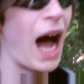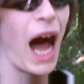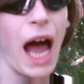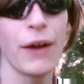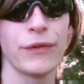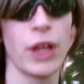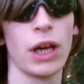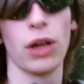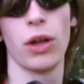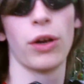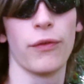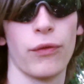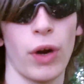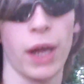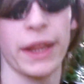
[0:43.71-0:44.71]
I've done a lot
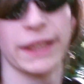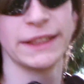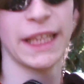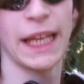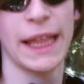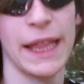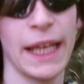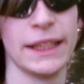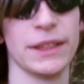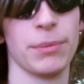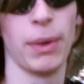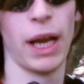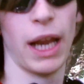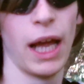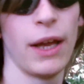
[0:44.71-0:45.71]
of rather silly things in
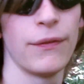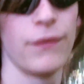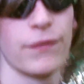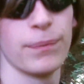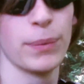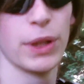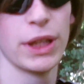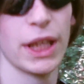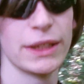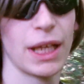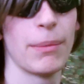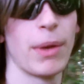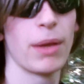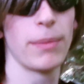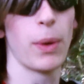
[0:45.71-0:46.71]
my life, but does that
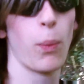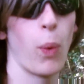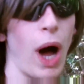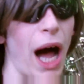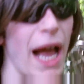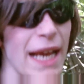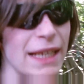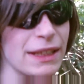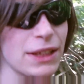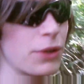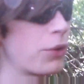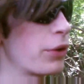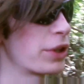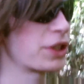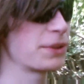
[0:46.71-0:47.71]
make me wise
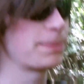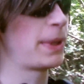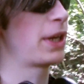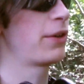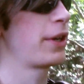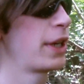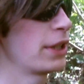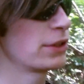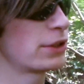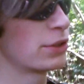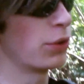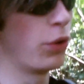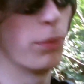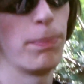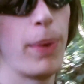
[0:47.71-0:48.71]
or experienced
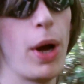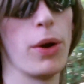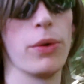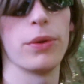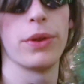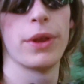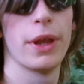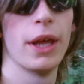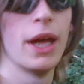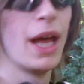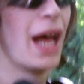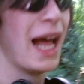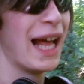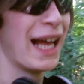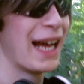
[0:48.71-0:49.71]
or both?
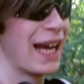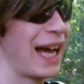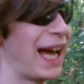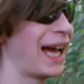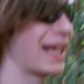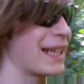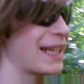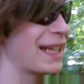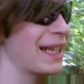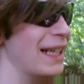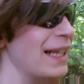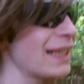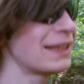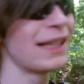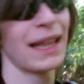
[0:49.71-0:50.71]
And
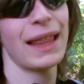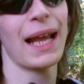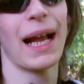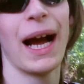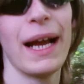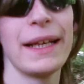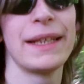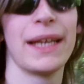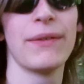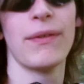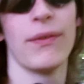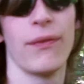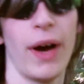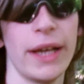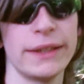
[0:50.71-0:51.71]
this is the thing, I give
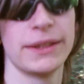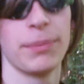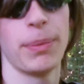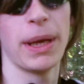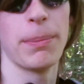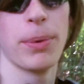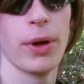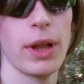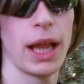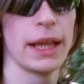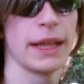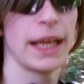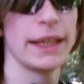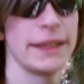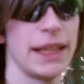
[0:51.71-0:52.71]
advice to people
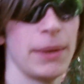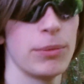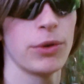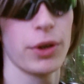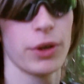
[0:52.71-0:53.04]
and they seem to